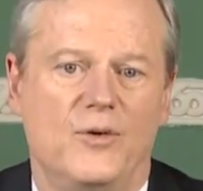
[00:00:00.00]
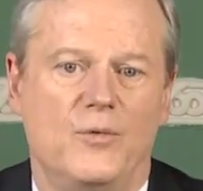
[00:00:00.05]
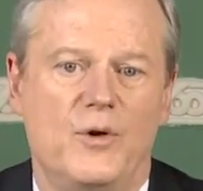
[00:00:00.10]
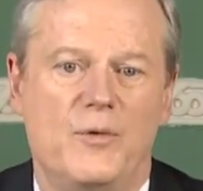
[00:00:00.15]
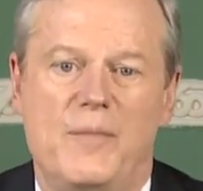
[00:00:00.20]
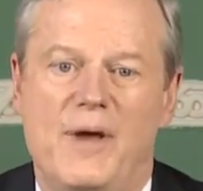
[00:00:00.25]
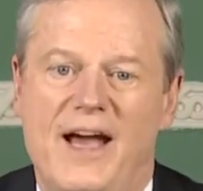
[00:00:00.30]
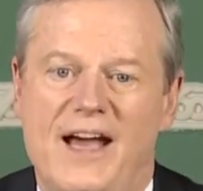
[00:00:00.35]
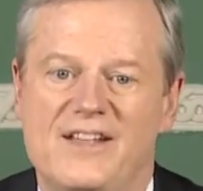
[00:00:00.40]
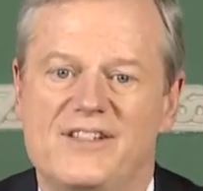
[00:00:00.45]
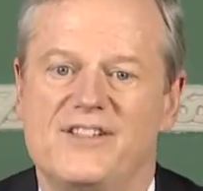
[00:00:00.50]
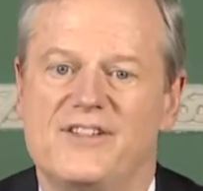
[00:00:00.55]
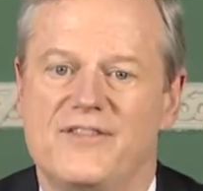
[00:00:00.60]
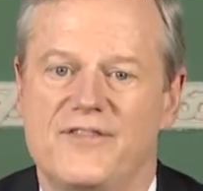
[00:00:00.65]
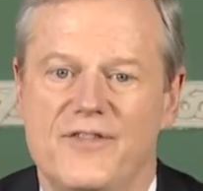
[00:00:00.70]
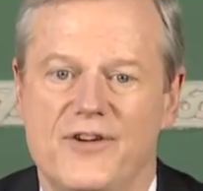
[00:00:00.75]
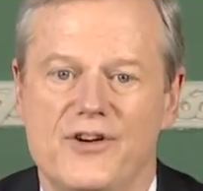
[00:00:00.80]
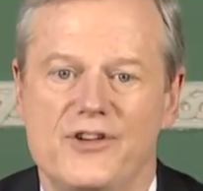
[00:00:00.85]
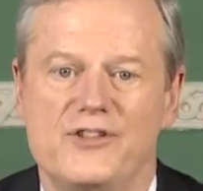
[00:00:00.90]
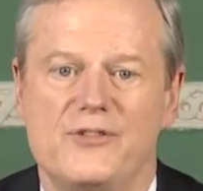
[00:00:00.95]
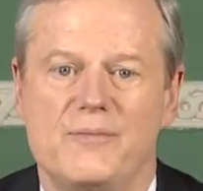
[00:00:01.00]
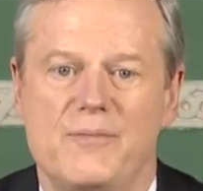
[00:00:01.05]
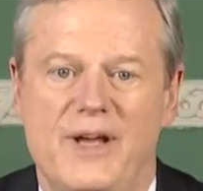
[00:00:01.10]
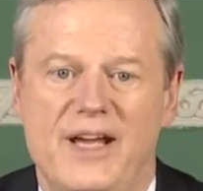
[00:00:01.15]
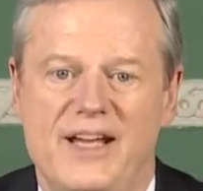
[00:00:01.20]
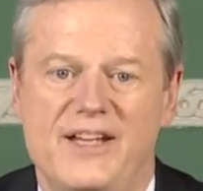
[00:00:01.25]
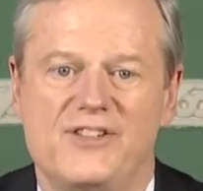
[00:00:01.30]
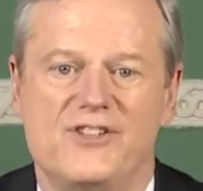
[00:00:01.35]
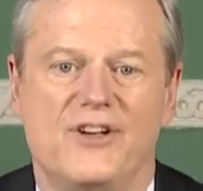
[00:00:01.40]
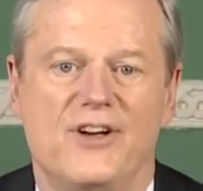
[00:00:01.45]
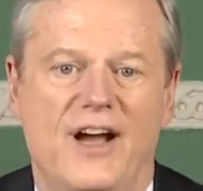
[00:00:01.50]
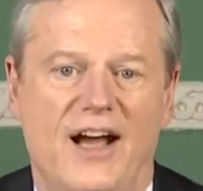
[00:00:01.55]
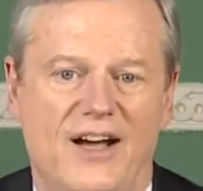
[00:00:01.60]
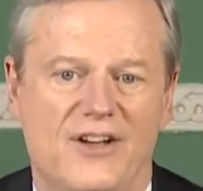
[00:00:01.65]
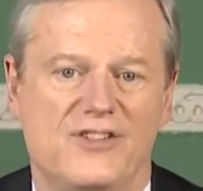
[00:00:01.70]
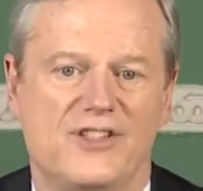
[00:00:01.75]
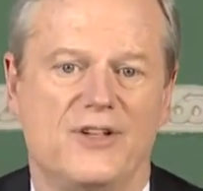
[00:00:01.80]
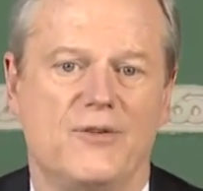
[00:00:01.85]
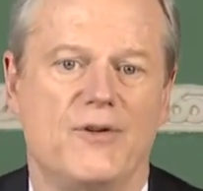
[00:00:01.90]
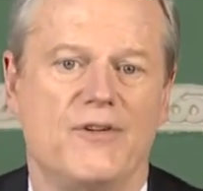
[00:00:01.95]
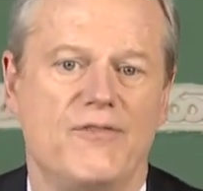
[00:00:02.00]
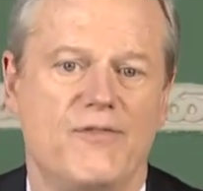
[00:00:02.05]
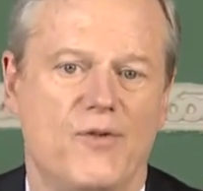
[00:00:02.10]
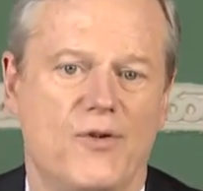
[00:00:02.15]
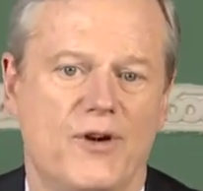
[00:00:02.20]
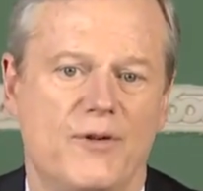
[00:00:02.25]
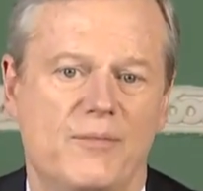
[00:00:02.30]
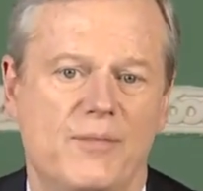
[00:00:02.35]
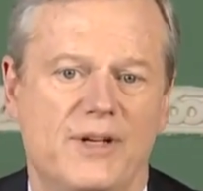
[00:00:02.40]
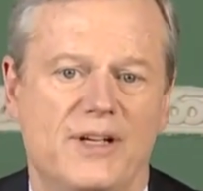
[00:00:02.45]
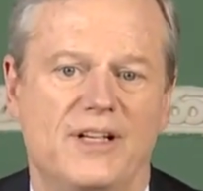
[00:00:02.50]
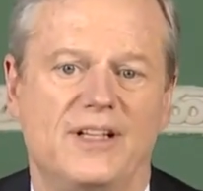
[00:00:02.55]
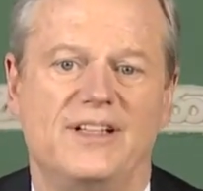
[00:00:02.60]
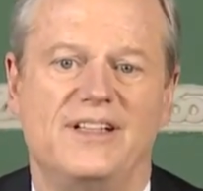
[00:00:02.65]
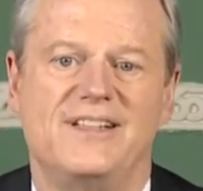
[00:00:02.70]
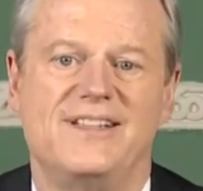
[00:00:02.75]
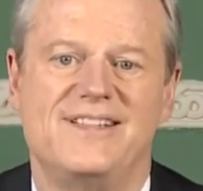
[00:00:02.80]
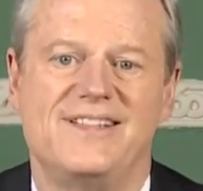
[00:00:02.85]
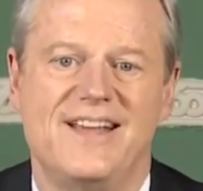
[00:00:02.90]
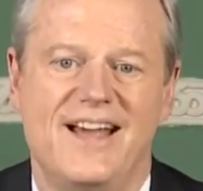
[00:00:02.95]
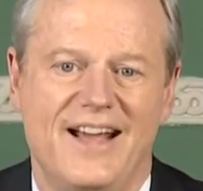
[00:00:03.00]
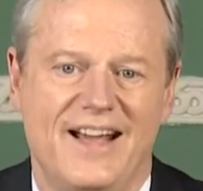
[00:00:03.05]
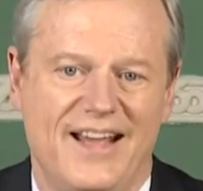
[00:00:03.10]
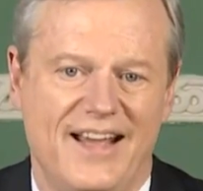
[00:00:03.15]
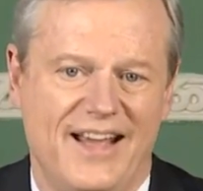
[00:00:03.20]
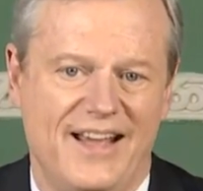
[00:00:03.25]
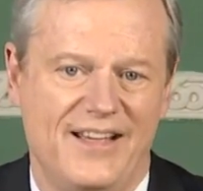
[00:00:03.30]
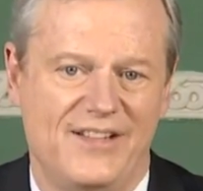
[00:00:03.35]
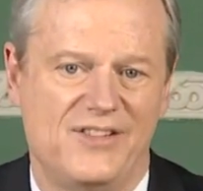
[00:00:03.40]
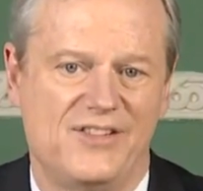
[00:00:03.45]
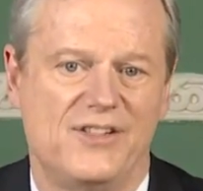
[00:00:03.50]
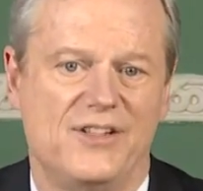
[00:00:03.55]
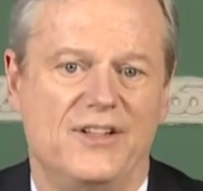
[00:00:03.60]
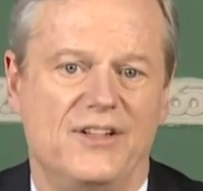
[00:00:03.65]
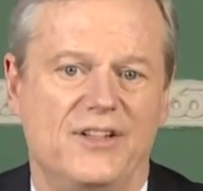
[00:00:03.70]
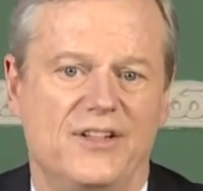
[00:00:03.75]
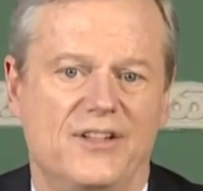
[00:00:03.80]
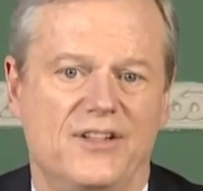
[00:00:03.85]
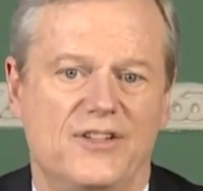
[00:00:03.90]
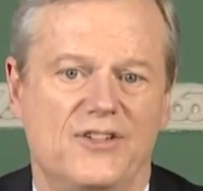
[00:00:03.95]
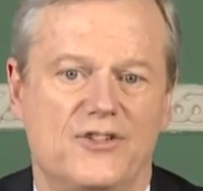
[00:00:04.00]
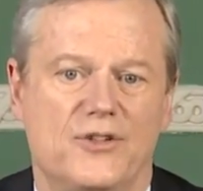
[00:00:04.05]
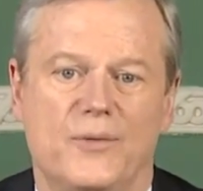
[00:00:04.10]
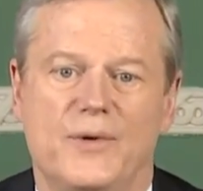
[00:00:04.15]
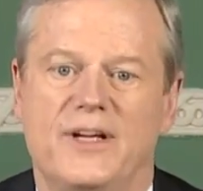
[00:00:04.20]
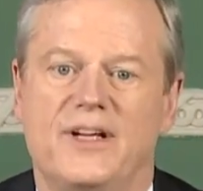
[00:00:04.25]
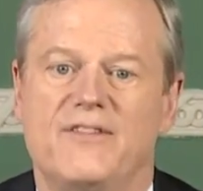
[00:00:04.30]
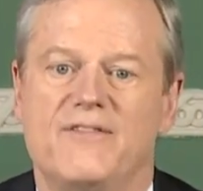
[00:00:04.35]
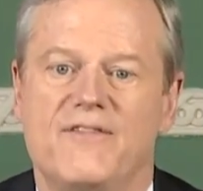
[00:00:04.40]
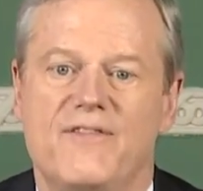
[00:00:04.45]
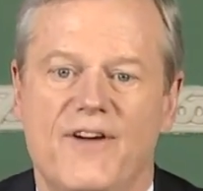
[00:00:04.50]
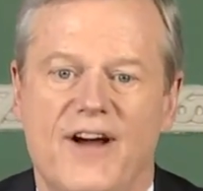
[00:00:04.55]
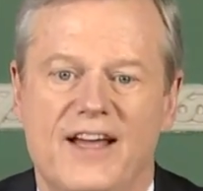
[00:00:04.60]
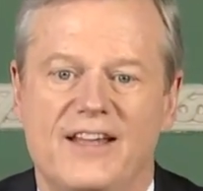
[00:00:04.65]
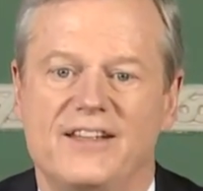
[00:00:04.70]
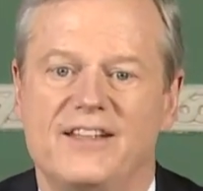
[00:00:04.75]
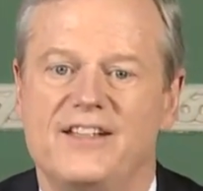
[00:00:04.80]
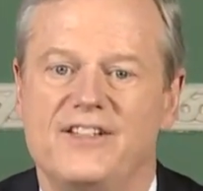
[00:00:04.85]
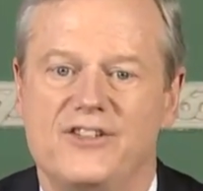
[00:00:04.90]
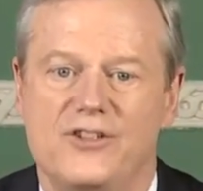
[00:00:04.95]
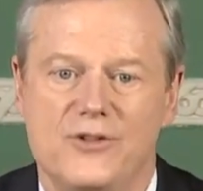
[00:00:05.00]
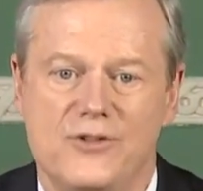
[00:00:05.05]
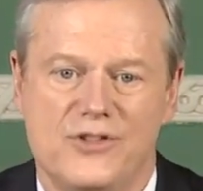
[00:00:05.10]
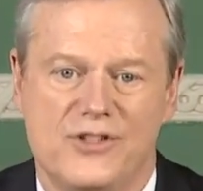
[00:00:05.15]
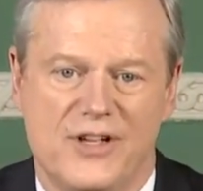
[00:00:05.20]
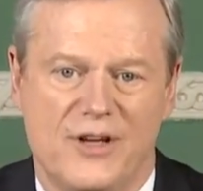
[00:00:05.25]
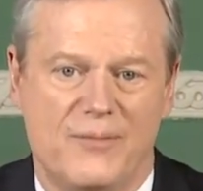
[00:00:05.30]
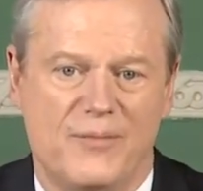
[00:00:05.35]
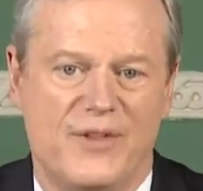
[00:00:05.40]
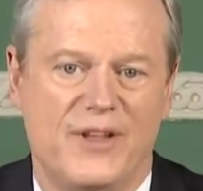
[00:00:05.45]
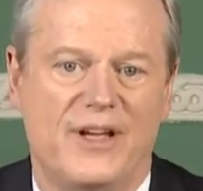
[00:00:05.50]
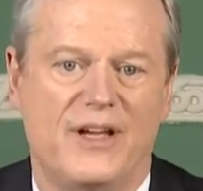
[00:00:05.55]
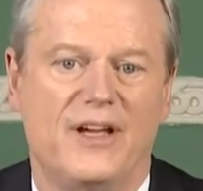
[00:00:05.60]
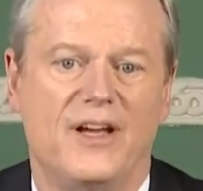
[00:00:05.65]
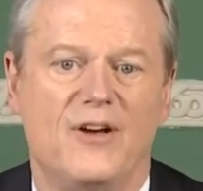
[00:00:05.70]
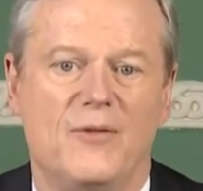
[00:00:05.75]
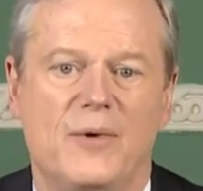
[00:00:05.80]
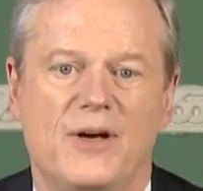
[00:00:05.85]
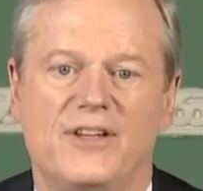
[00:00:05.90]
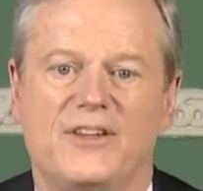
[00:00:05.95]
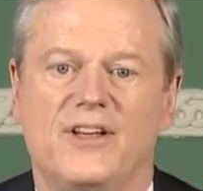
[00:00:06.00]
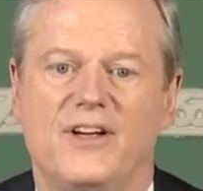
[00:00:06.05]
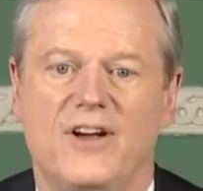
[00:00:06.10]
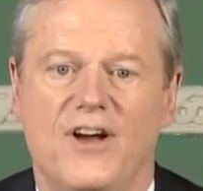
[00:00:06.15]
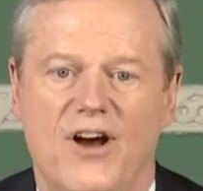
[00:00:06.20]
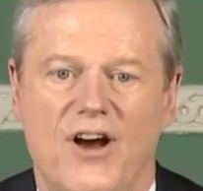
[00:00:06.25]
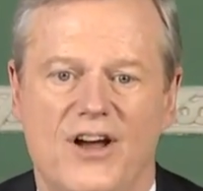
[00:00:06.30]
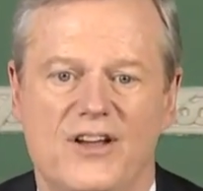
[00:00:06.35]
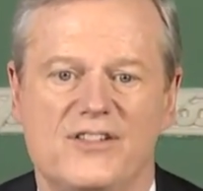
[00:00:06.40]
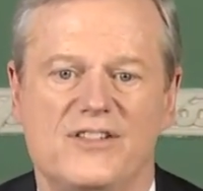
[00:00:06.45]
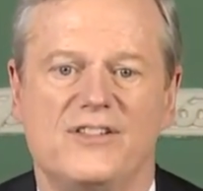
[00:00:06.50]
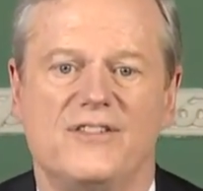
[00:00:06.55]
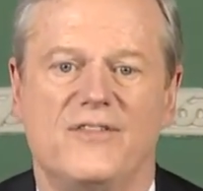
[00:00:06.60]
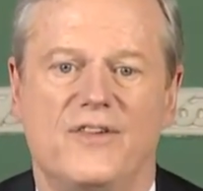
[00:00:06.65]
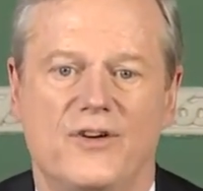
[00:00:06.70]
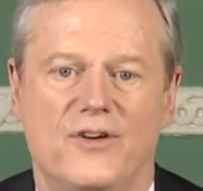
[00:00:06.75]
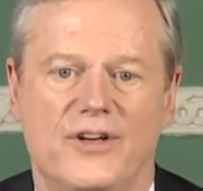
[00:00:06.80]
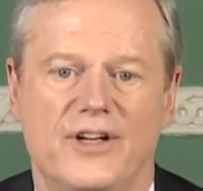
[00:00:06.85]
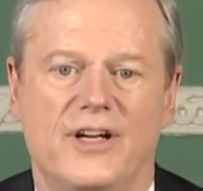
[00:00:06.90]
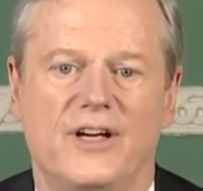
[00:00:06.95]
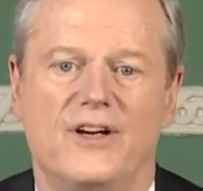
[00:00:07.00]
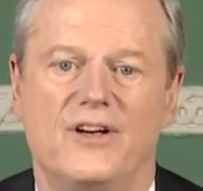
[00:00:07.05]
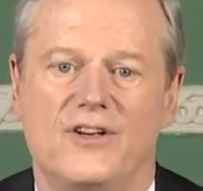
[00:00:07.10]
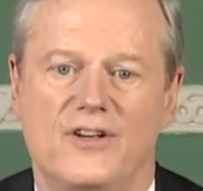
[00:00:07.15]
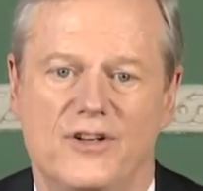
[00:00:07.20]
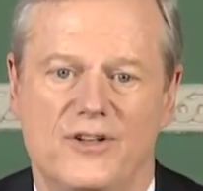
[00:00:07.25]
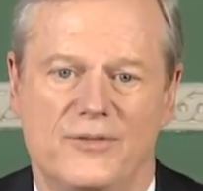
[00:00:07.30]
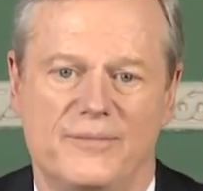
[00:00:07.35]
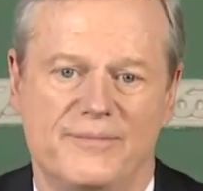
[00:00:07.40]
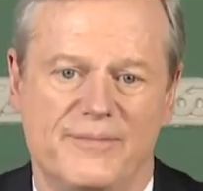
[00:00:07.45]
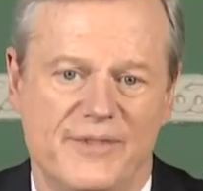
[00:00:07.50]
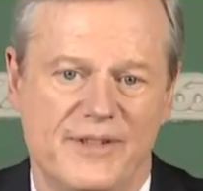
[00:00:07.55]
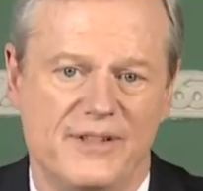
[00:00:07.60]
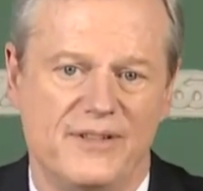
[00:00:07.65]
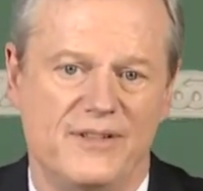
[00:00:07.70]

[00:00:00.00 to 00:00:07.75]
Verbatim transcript: We passed the first major housing reform bill in decades so we can finally do something about the cost of owning a home